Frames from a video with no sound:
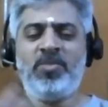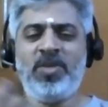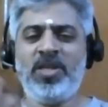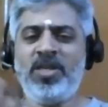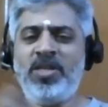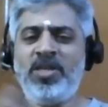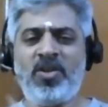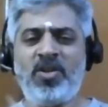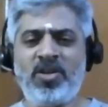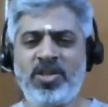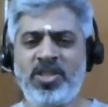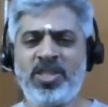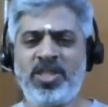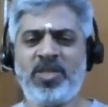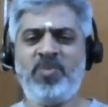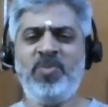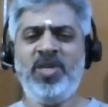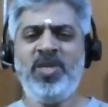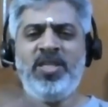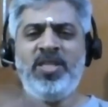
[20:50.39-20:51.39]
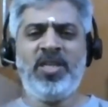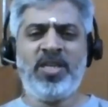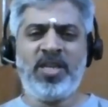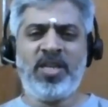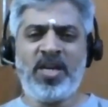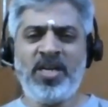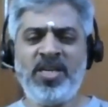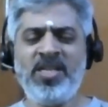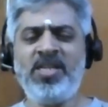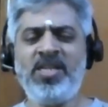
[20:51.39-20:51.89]
And not just me, there are
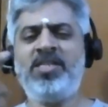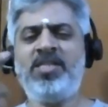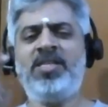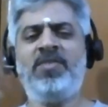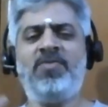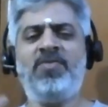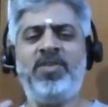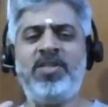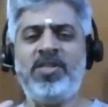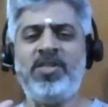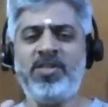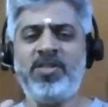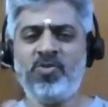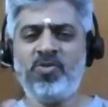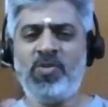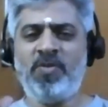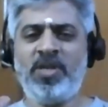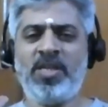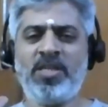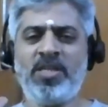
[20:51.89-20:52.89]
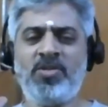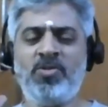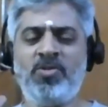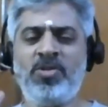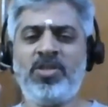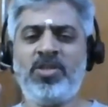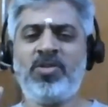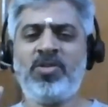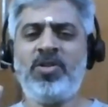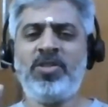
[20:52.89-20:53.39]
hundreds of others who have understood
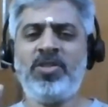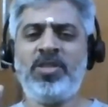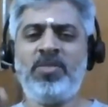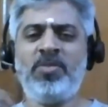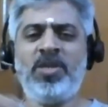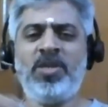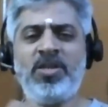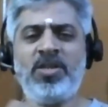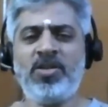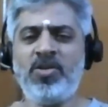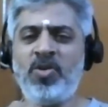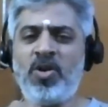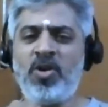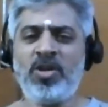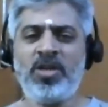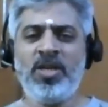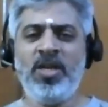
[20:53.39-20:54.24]
this concept and got,